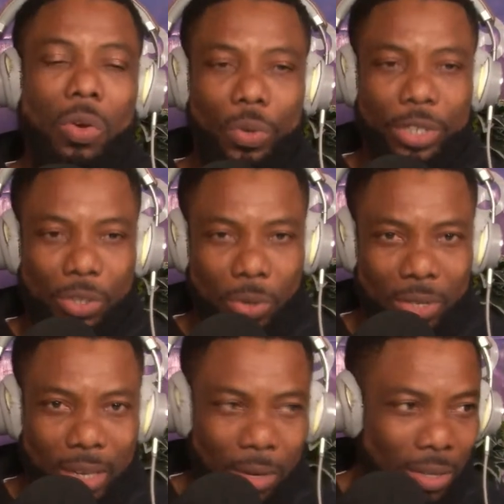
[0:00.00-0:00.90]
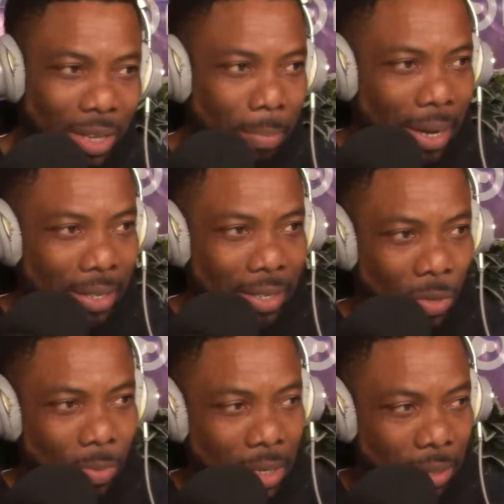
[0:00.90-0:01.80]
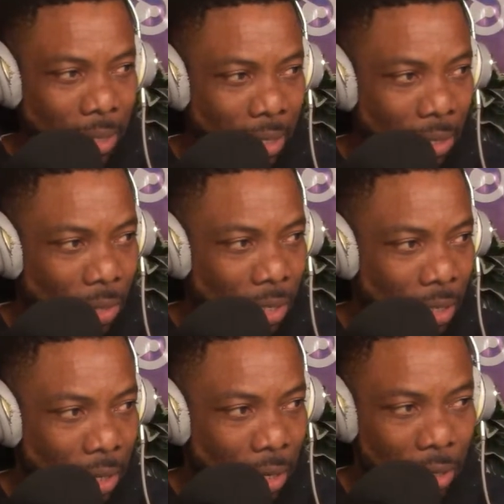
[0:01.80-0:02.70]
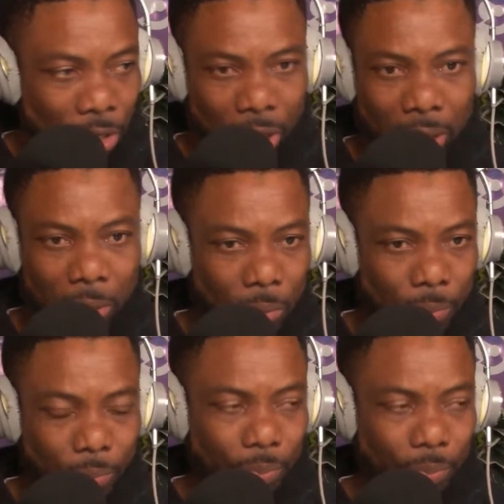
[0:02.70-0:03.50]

We discussed a lot about single mothers on this channel.